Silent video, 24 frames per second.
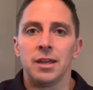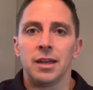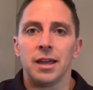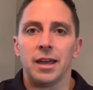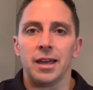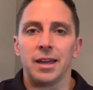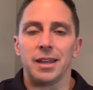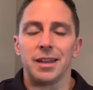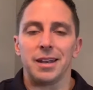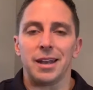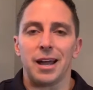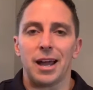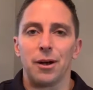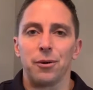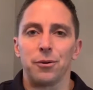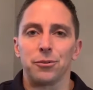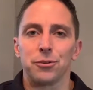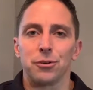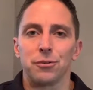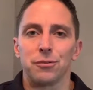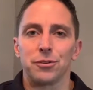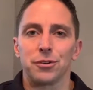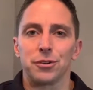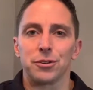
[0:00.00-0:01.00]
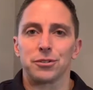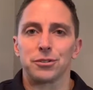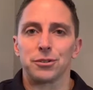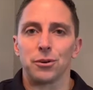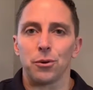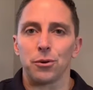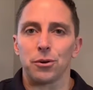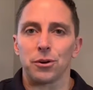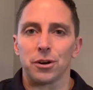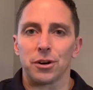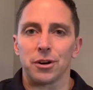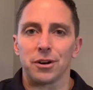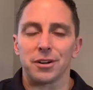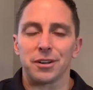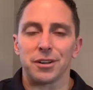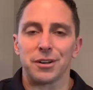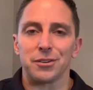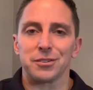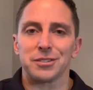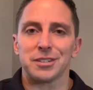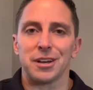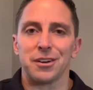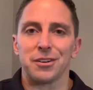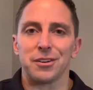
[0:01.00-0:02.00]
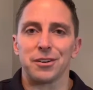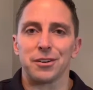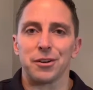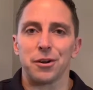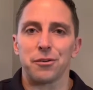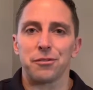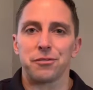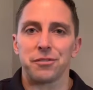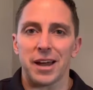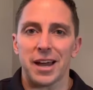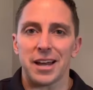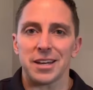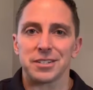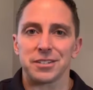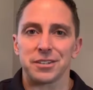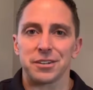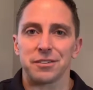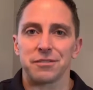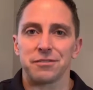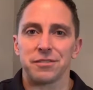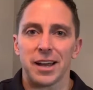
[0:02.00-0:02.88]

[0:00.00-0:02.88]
and I was over your shoulder, telling you to go faster,